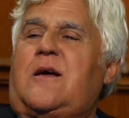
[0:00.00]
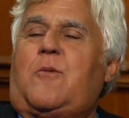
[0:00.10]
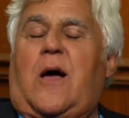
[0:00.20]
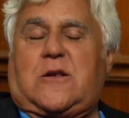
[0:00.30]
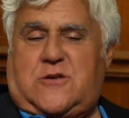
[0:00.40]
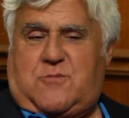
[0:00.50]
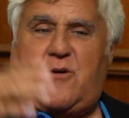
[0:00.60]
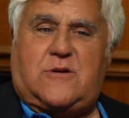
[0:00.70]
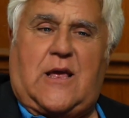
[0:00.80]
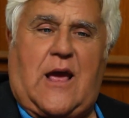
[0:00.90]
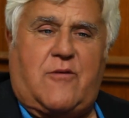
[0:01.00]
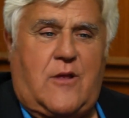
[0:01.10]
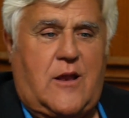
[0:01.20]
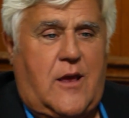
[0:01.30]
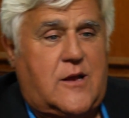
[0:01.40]
Well, I just spoke to
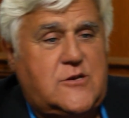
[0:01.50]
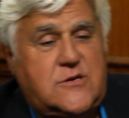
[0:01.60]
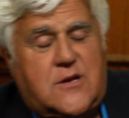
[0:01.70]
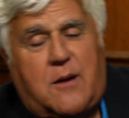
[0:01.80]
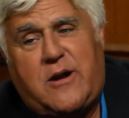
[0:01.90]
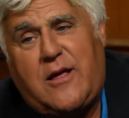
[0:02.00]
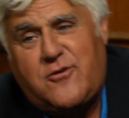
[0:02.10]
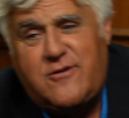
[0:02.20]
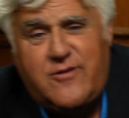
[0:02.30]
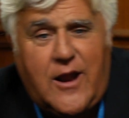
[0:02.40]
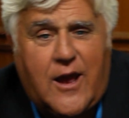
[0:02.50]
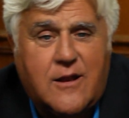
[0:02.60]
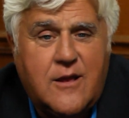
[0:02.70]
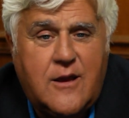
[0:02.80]
Kathie Lee, and she's coming on Thursday night.